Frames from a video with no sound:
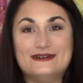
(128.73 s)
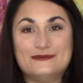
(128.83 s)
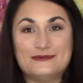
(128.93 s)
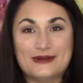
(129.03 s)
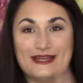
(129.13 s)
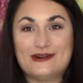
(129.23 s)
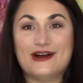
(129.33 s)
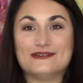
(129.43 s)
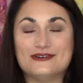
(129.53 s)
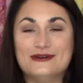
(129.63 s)
ran
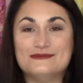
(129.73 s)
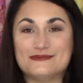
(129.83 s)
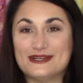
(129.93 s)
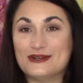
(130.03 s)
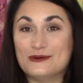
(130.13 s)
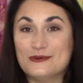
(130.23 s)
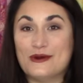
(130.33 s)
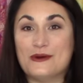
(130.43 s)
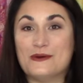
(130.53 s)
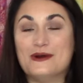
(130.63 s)
off with my
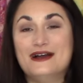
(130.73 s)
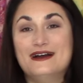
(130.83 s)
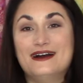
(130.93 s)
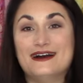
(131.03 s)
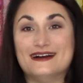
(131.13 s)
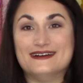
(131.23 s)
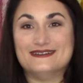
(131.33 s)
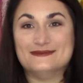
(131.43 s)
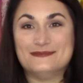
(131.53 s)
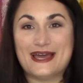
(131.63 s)
GoPro
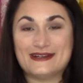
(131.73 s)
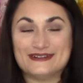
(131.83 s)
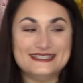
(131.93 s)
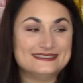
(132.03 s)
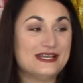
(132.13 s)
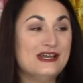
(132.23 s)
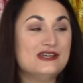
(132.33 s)
uh, batteries.